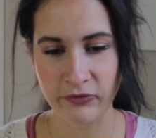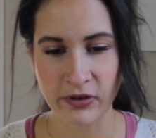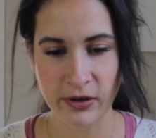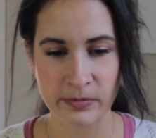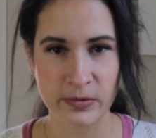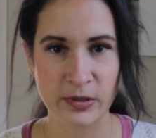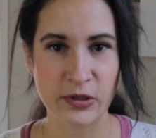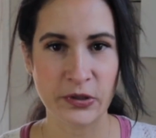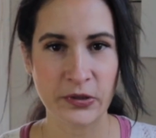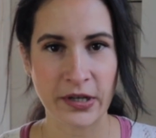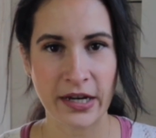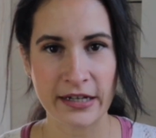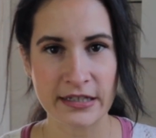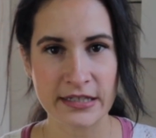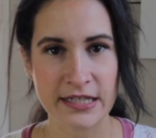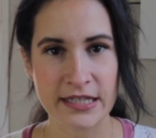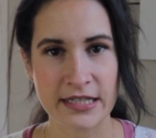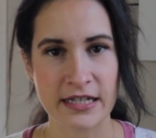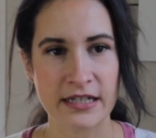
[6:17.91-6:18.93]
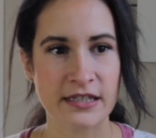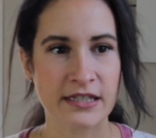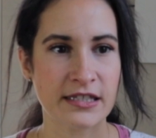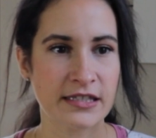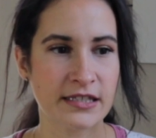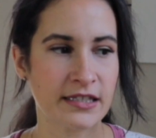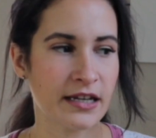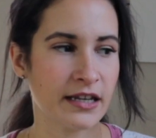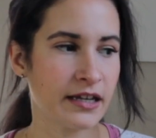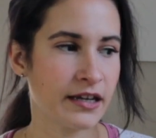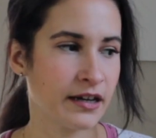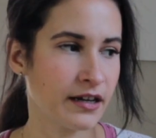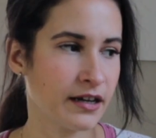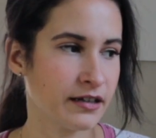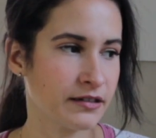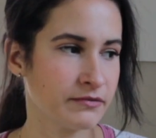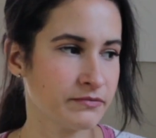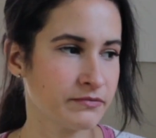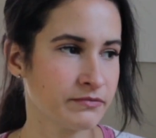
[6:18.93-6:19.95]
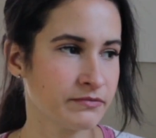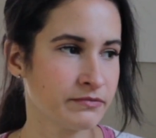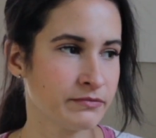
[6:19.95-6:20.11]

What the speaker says: from the United States, it's like a